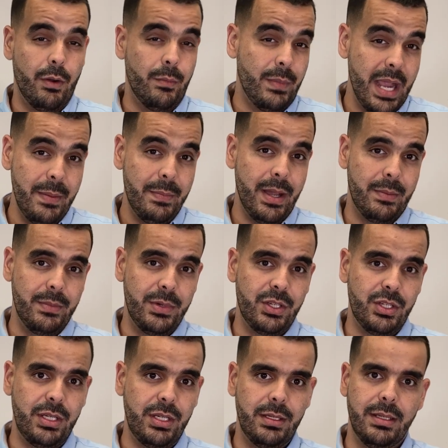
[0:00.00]
a BiPAP
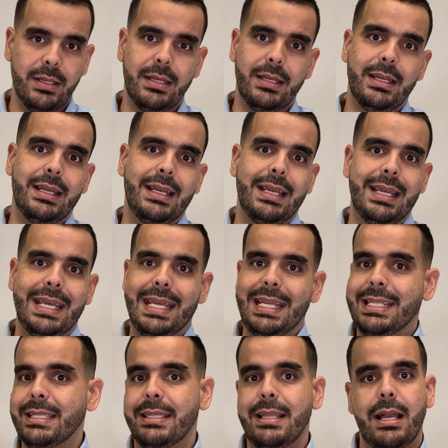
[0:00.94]
machine,
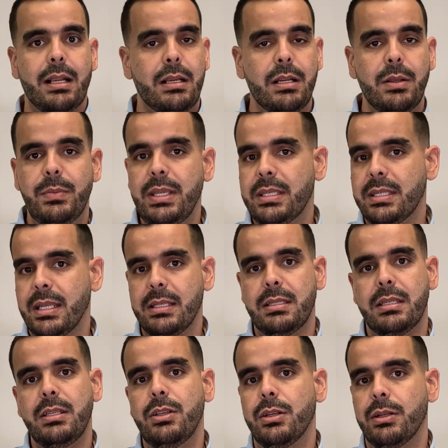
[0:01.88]
it's not going to be
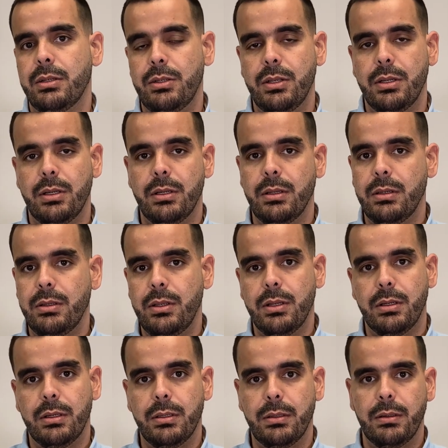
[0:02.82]
sensing
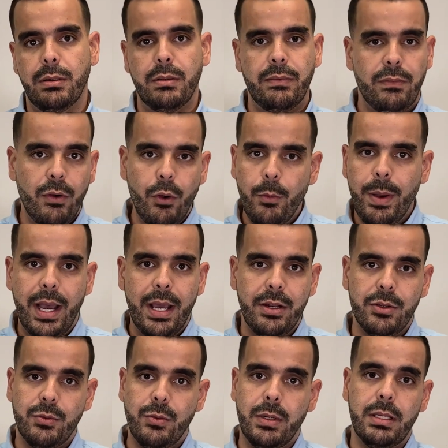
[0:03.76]
your flow
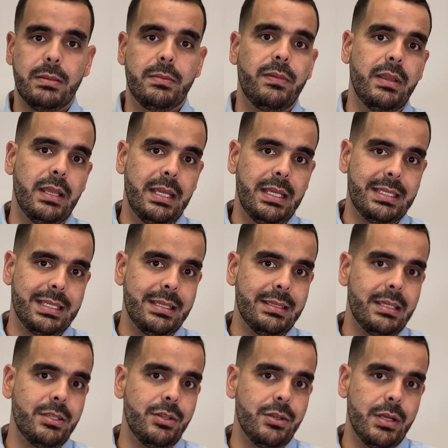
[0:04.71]
patterns. What it
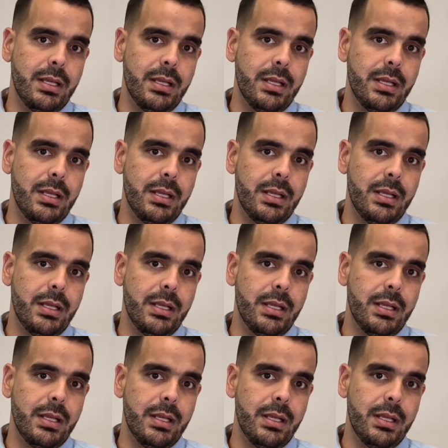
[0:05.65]
senses your